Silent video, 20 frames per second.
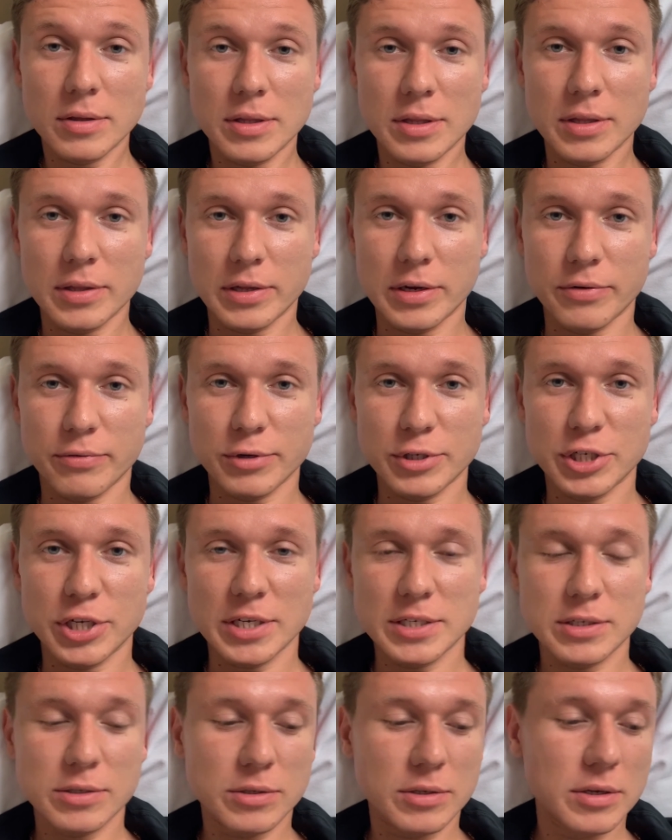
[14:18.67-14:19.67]
There was
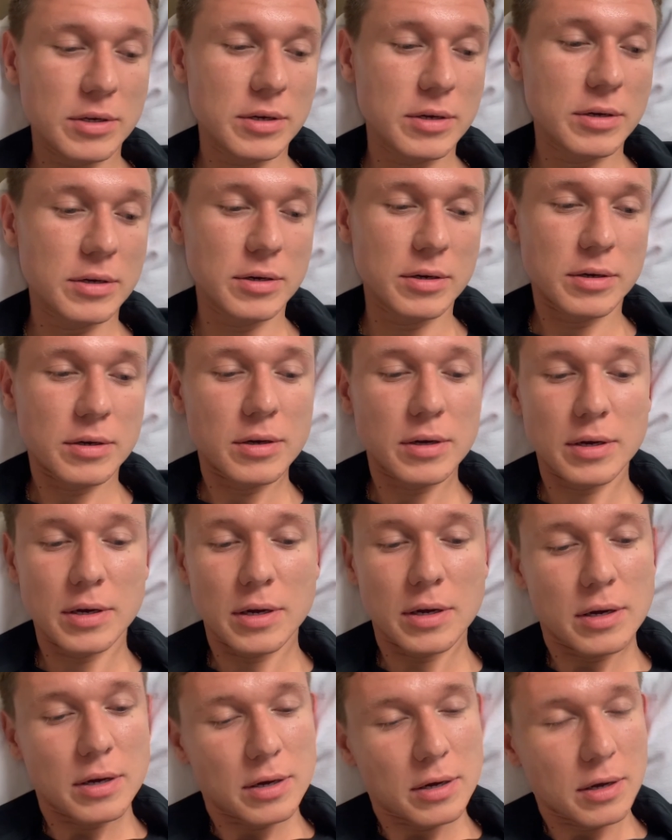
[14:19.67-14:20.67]
just
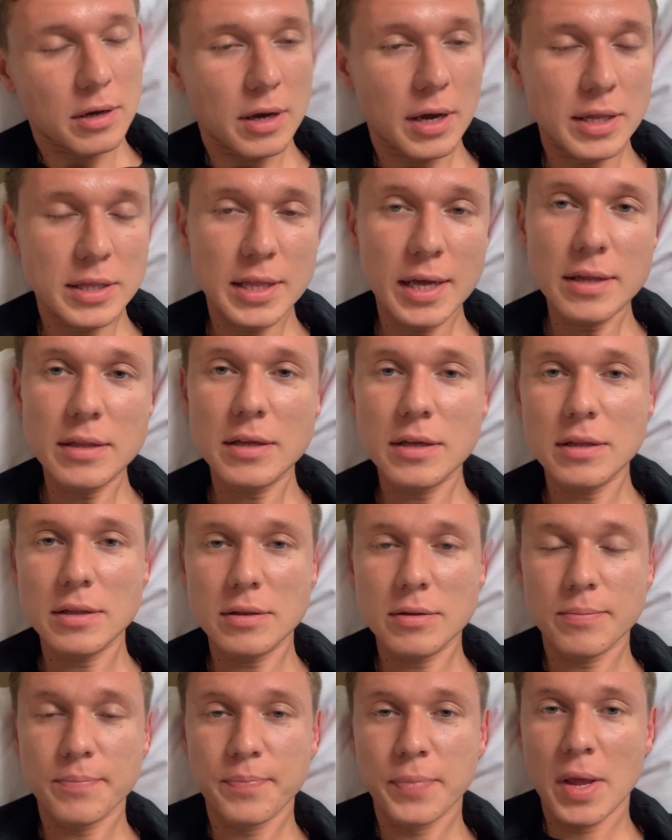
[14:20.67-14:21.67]

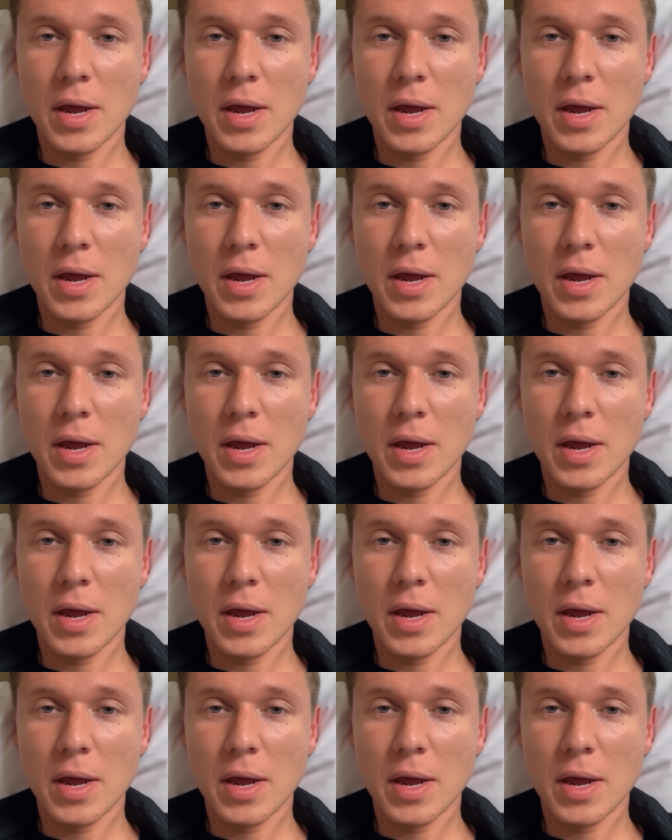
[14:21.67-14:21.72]
attendant